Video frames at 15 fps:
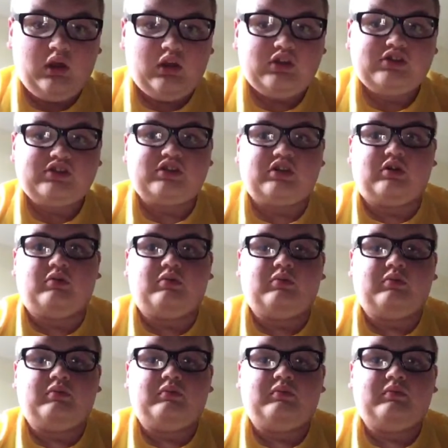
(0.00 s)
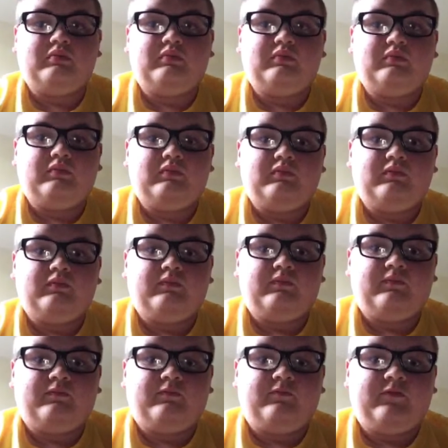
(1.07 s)
So
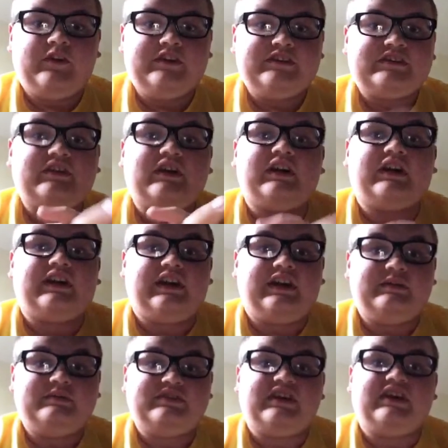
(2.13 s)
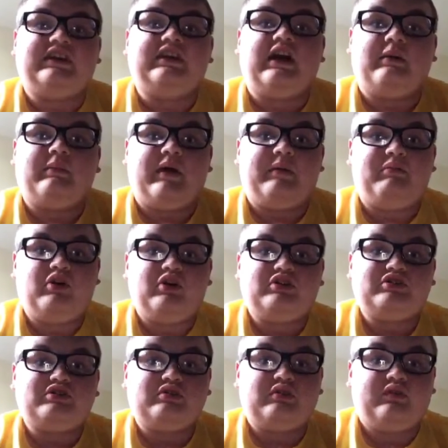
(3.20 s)
these, like I keep saying, are my
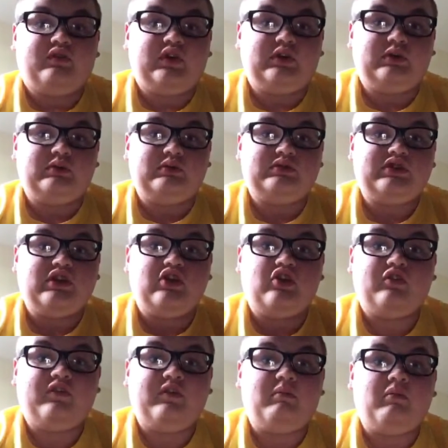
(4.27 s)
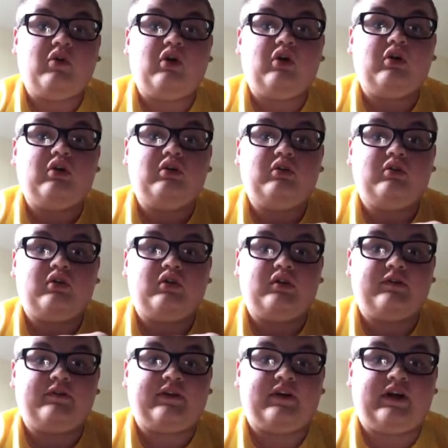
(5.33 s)
personal views. Nothing more,
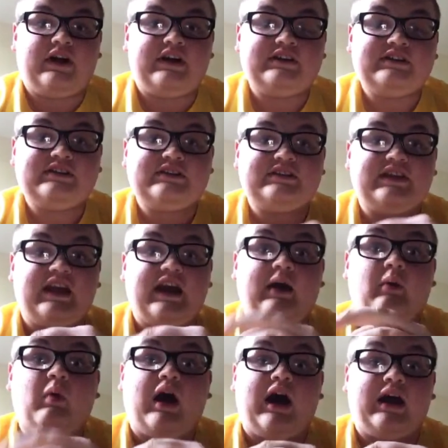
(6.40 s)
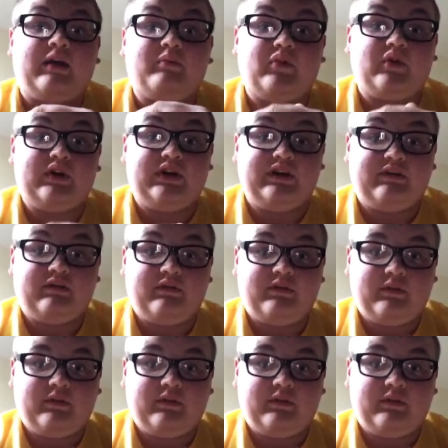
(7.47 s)
nothing less. They are what I believe.